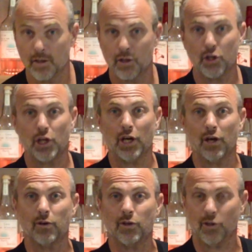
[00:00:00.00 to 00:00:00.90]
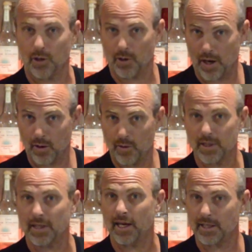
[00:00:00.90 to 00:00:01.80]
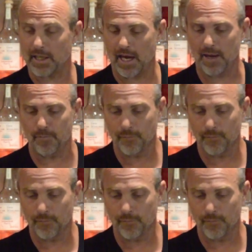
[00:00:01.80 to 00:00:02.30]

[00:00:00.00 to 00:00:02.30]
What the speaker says: Cheers to your health, stay safe.